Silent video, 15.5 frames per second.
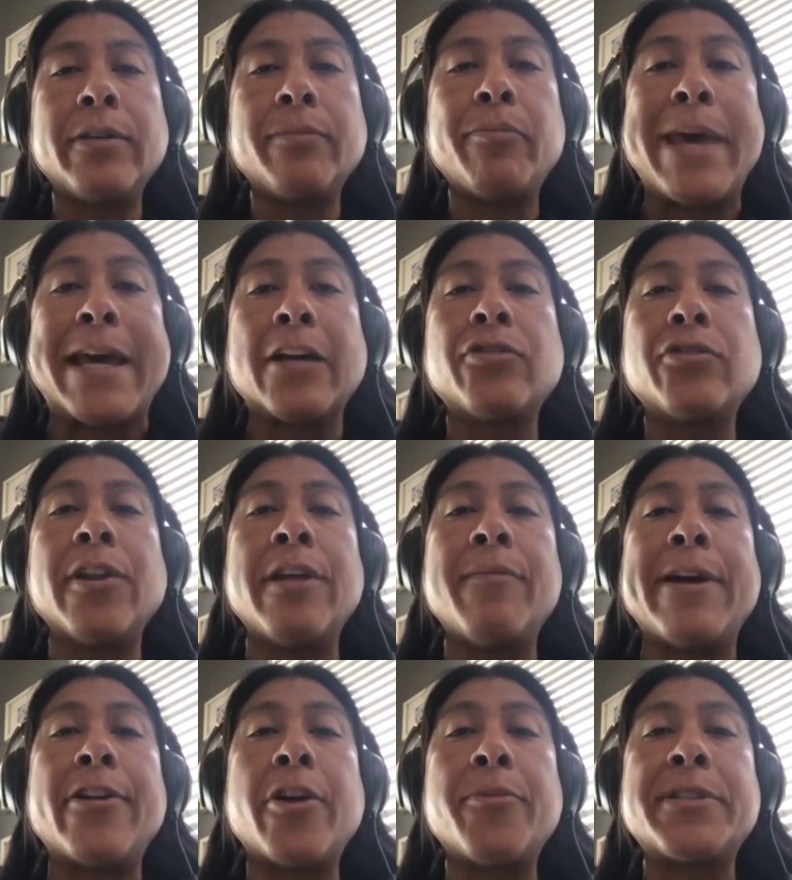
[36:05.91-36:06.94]
make a toll in my
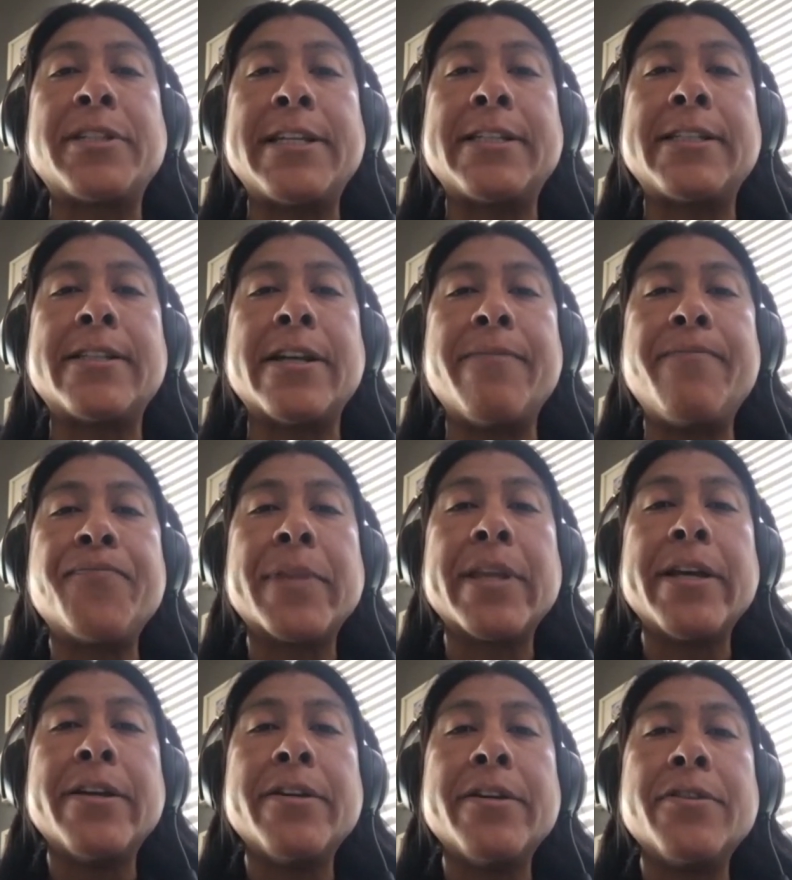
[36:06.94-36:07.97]
nerve system.
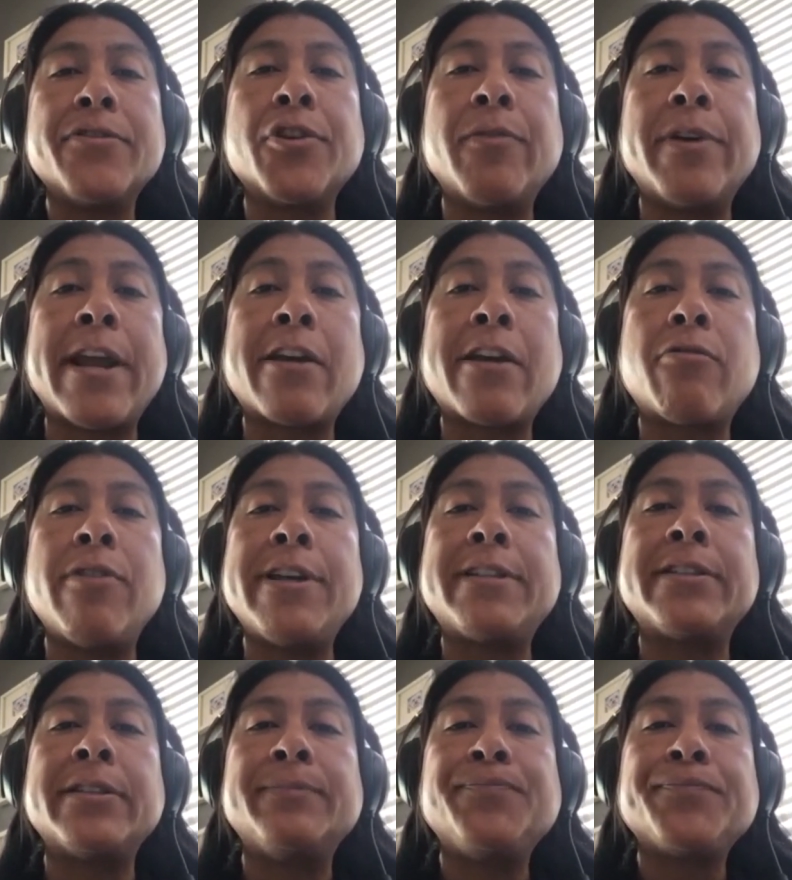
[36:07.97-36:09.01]
So when I quit,
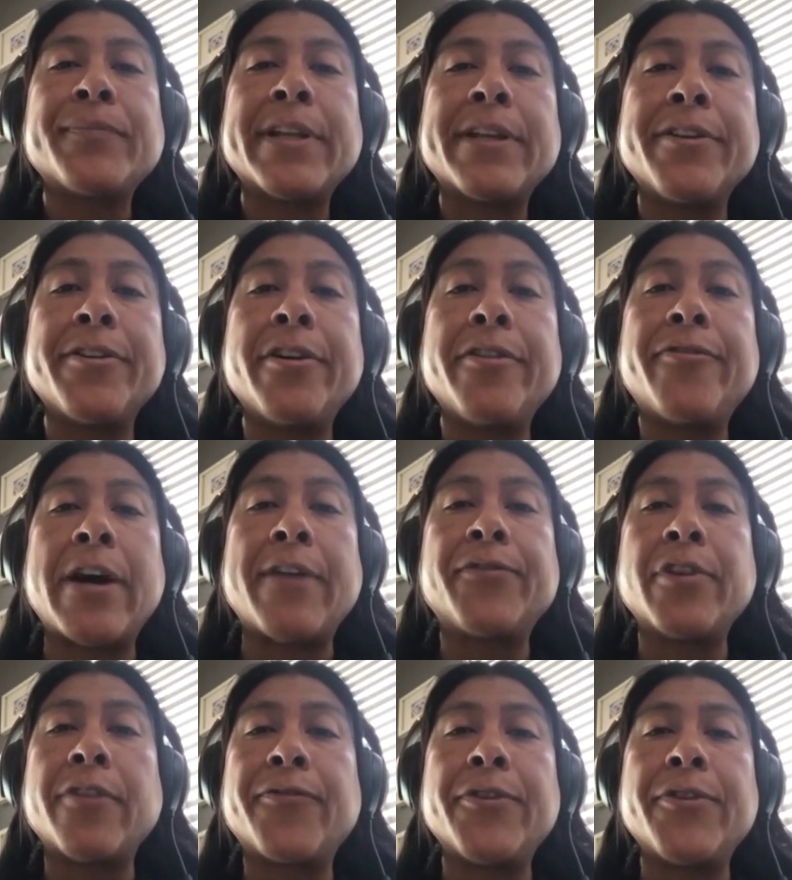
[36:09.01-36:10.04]
after a
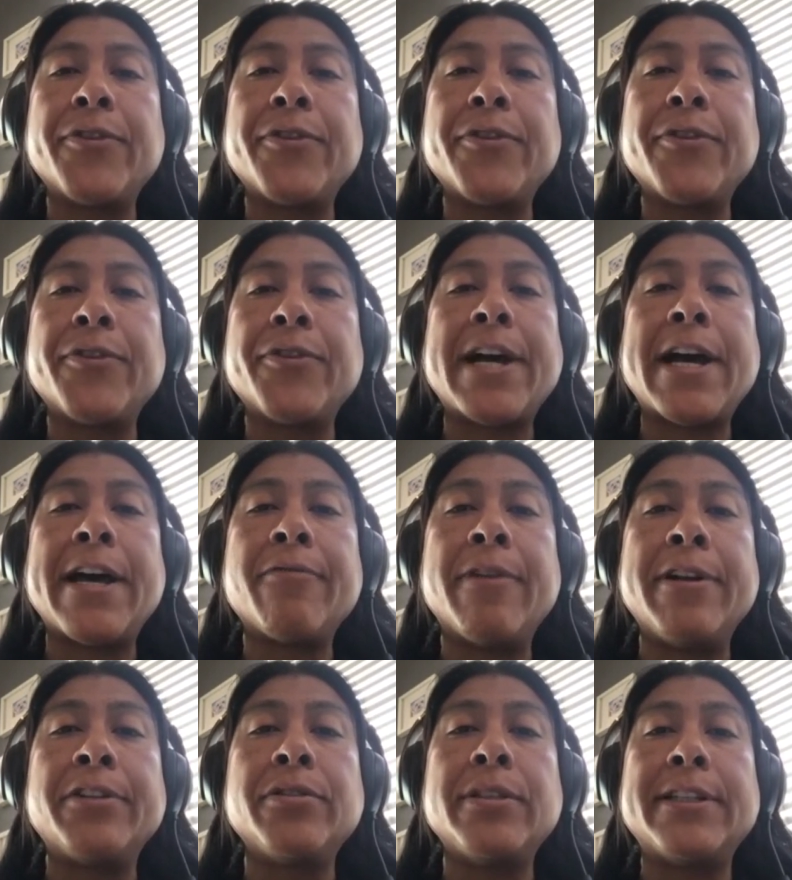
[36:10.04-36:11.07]
few years, I
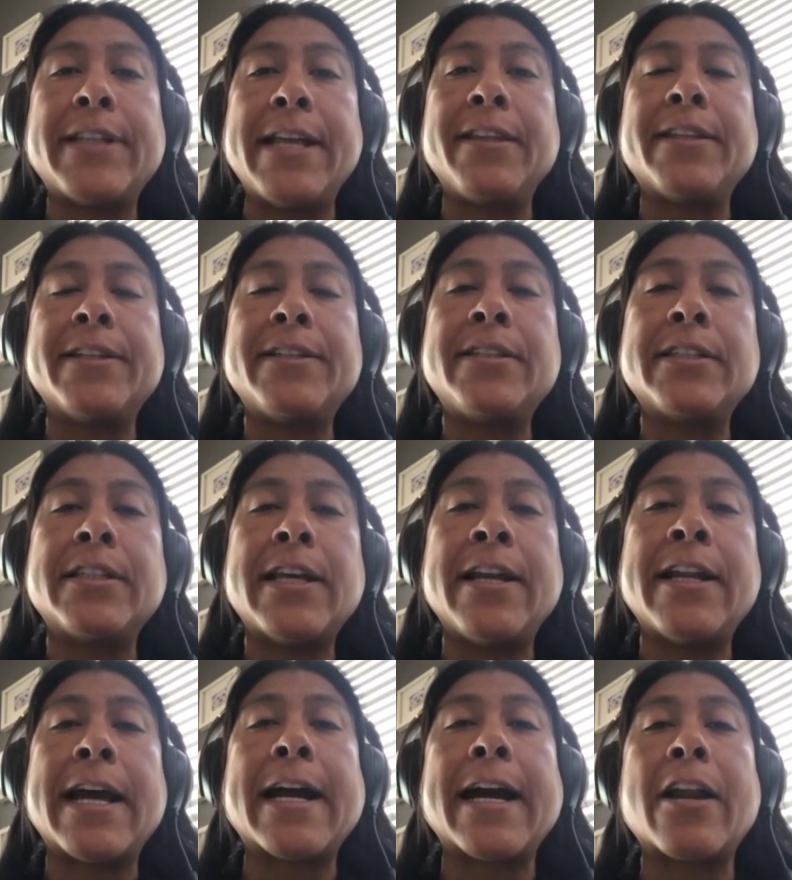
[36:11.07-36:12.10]
went to the dentist
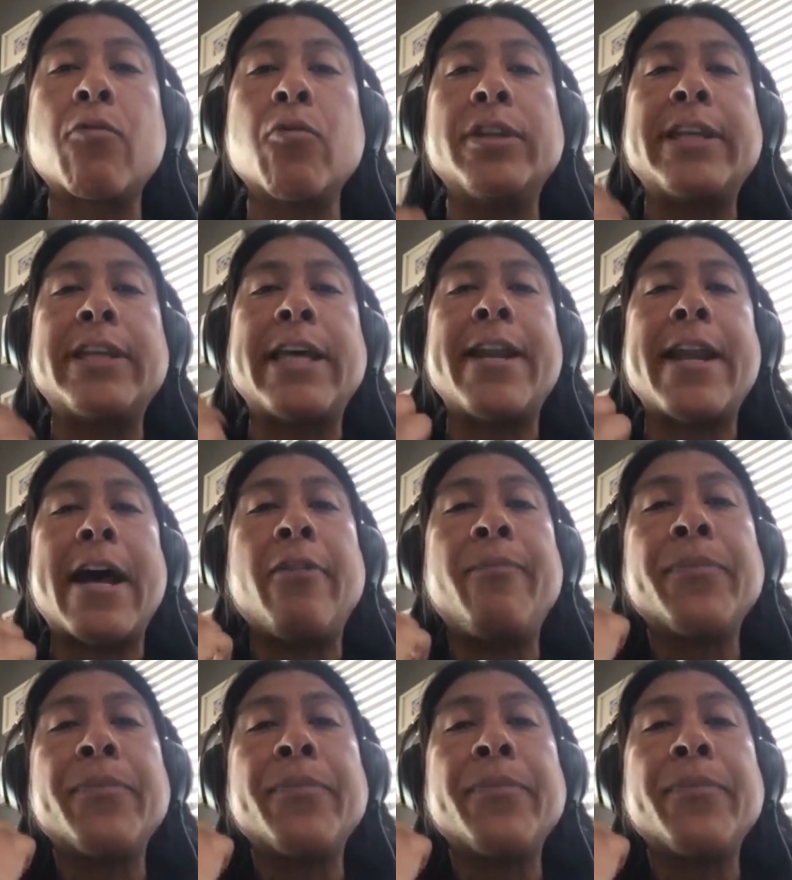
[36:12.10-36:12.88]
and I got a root canal.